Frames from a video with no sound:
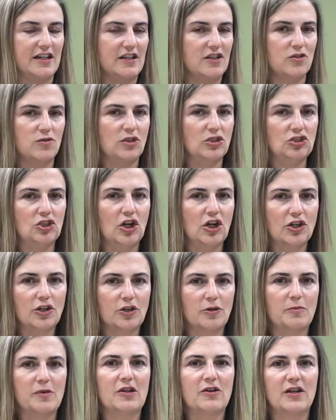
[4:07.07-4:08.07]
into a
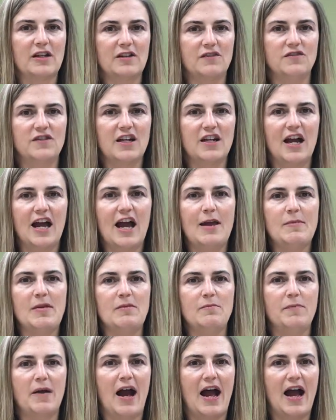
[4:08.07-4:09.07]
longer period of time
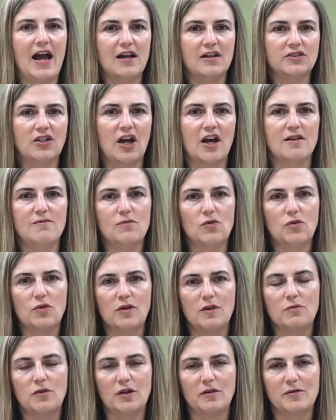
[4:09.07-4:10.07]
and piled on
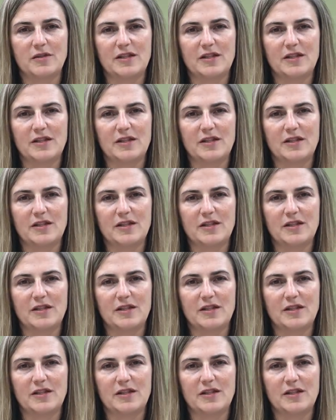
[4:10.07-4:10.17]
more and more